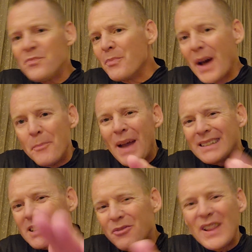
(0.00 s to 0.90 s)
But back
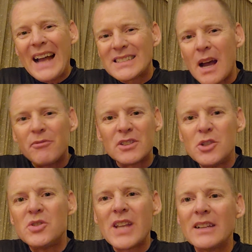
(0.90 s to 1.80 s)
to the flat top for
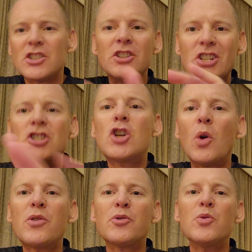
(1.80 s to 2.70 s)
2 seconds. Just
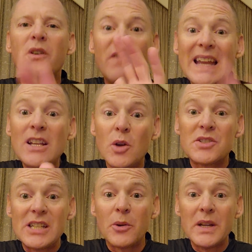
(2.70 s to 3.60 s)
go through the video
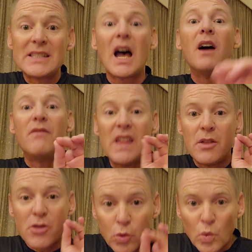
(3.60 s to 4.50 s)
series of the
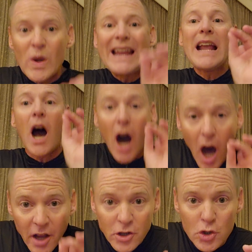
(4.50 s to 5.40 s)

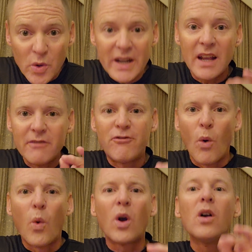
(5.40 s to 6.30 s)

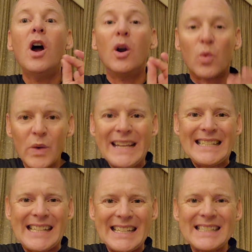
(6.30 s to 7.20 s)
304
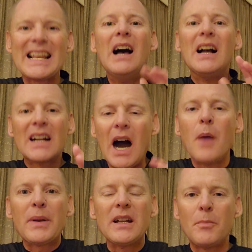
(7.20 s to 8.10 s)
reasons
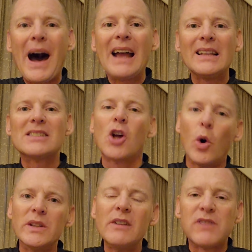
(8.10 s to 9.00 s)
competent pilots
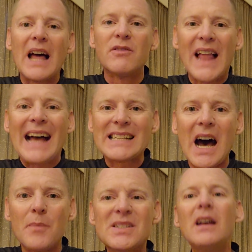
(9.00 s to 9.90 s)
only fly flat
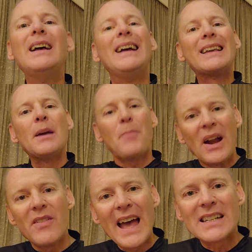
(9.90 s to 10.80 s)
tops.
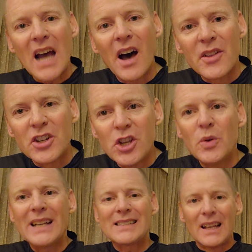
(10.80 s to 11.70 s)
Compare that to other
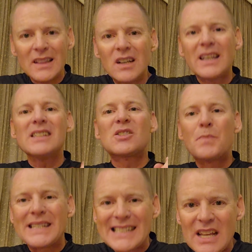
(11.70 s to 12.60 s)
units. Look at
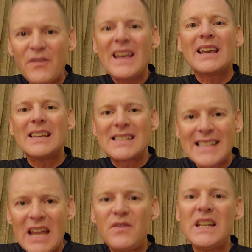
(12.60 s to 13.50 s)
specific
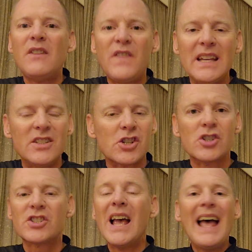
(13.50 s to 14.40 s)
safety
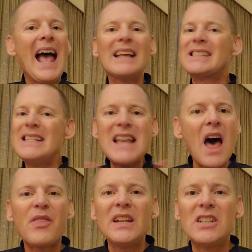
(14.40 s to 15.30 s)
features. Has
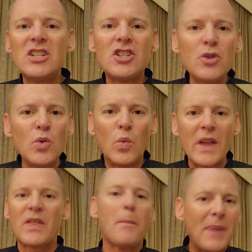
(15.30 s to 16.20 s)
nothing to do
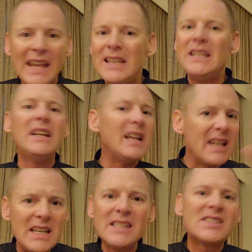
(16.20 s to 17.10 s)
with opinion and
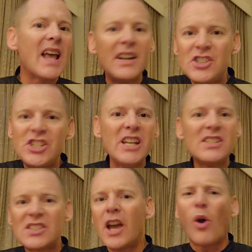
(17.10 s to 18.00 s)
he said, she
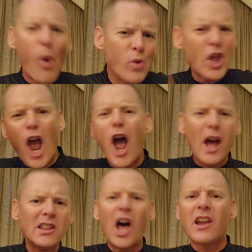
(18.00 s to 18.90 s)
said, oh yeah,
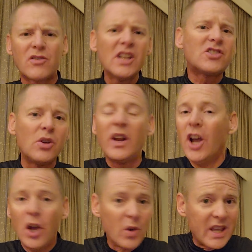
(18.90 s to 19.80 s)
I like this unit.
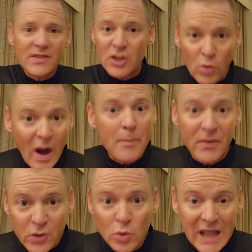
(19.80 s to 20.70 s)
Who gives a crap
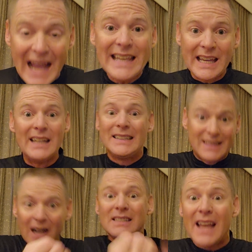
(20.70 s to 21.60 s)
if you like it?
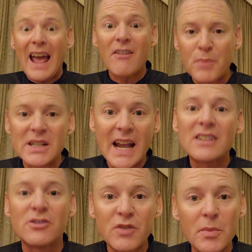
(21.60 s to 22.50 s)
Does it have
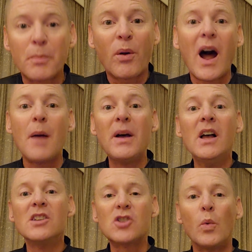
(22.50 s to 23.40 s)
protection from the prop?
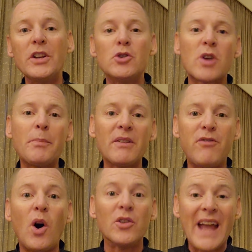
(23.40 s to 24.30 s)
So when you trip and
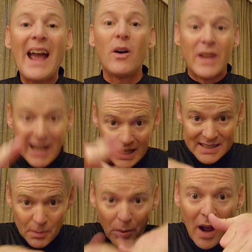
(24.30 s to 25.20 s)
fall down, is
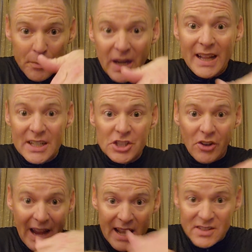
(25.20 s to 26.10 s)
the prop gonna hit your
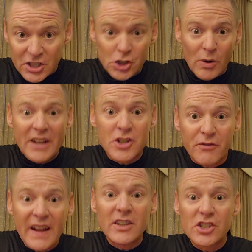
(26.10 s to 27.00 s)
hands and shred your
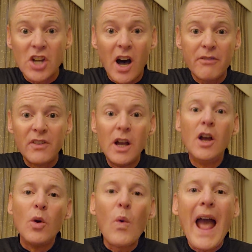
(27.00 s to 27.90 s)
fingers off?
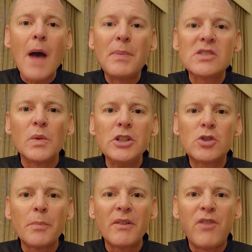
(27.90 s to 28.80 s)
What happens when you
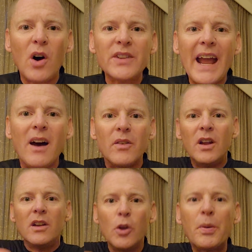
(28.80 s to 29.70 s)
trip and fall down?
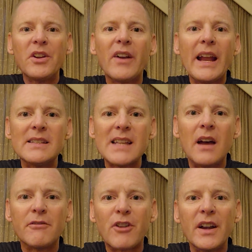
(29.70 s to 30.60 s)
You put your hands out
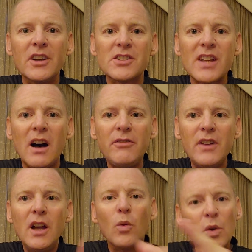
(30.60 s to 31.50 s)
in front of yourself.
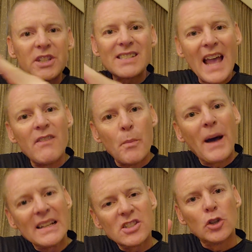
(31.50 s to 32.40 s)
Well, does it have a
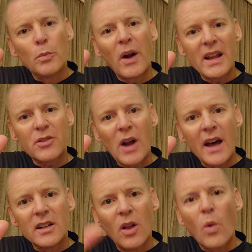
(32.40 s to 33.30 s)
bicycle brake
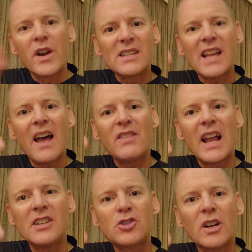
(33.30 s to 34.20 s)
throttle or does it have a
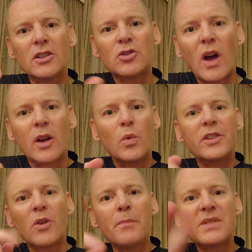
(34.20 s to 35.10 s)
nice trigger throttle
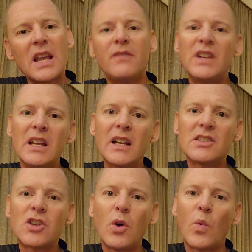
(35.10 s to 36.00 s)
with grip safety in it?
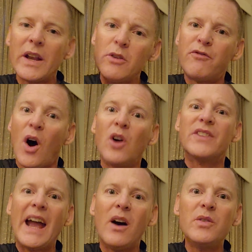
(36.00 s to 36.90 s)
So when you fall
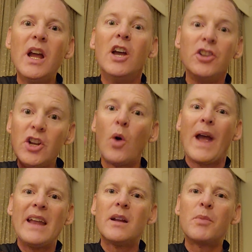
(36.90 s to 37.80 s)
down, you don't
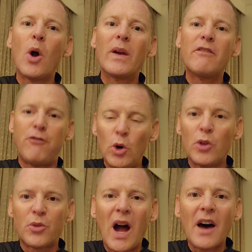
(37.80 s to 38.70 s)
end up going full
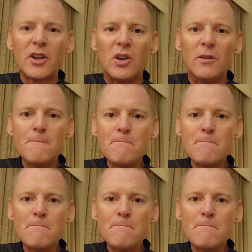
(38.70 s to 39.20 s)
throttle.